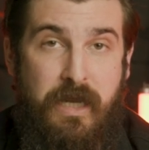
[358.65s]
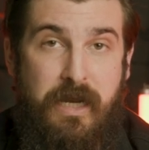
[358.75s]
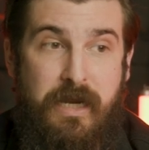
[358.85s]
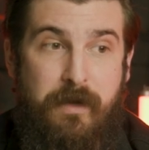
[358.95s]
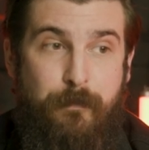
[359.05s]

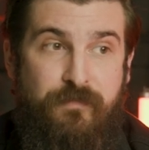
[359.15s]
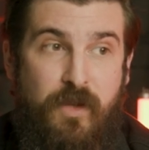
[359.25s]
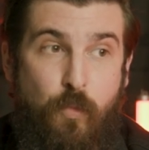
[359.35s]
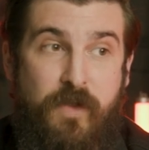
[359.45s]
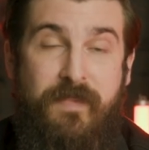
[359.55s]

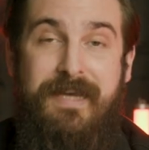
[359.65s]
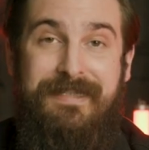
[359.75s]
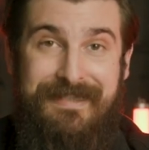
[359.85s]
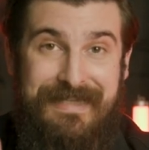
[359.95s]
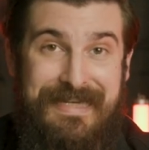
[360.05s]
when they
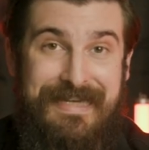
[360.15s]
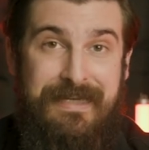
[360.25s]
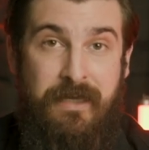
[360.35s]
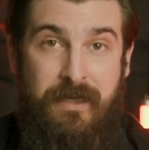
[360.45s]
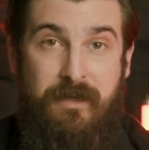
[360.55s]

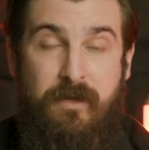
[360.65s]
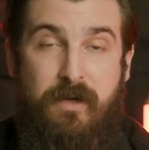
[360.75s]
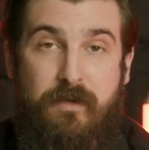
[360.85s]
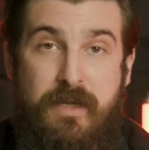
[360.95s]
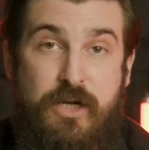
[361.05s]
see
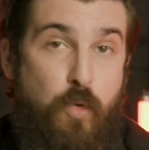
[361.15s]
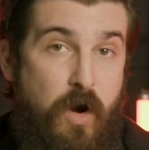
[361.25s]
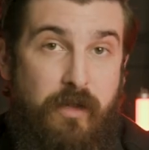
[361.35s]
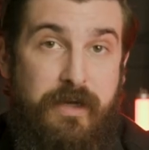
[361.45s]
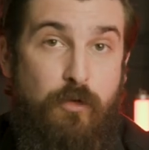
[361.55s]
the
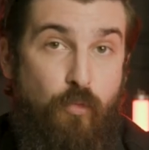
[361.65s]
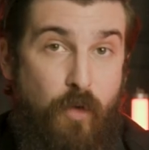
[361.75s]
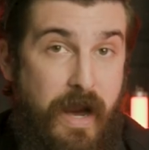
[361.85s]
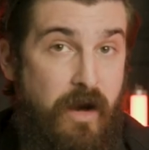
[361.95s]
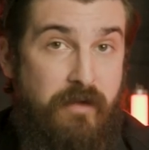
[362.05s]
quality
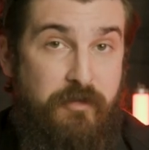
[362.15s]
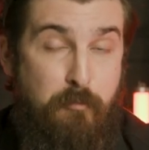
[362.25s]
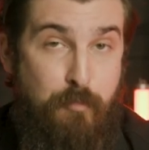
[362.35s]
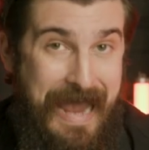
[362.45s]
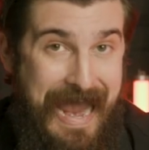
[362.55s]
right off the
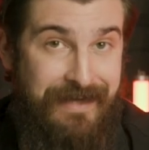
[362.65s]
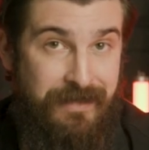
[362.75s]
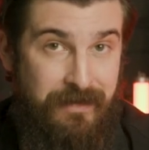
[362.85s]
bat,